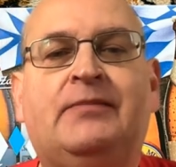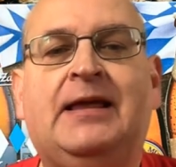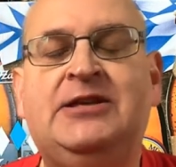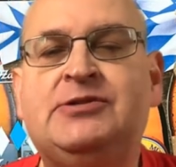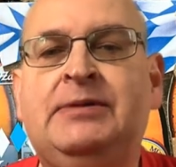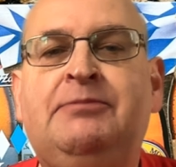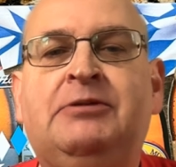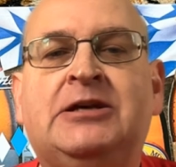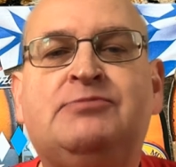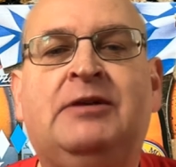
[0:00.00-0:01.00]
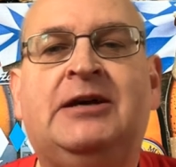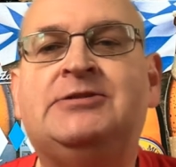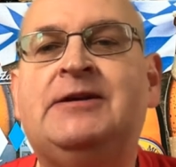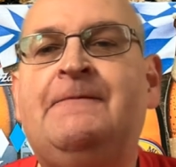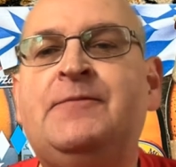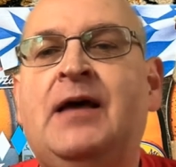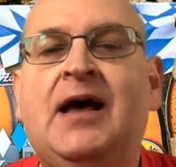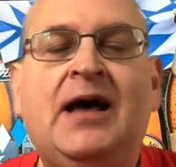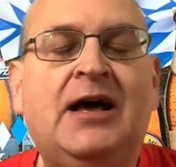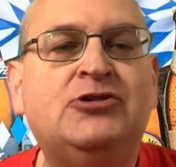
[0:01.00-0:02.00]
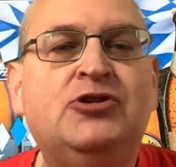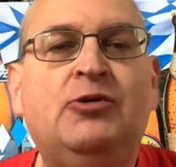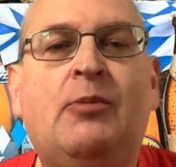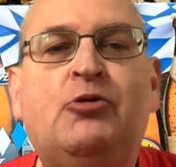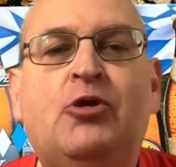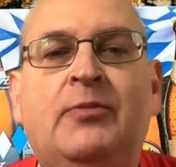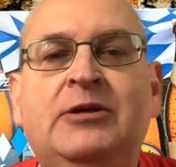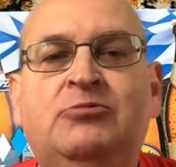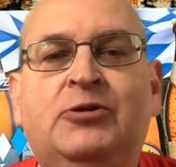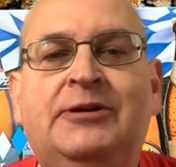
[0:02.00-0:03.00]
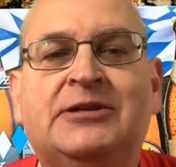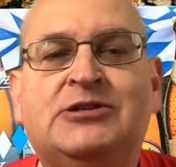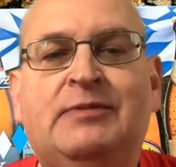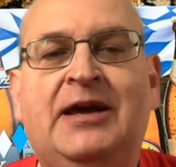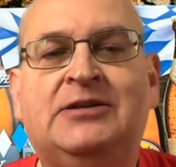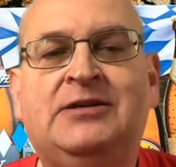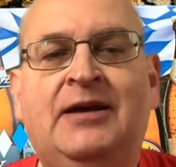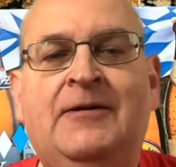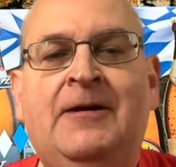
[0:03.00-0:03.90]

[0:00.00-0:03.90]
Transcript: It's a B++, as you probably would expect.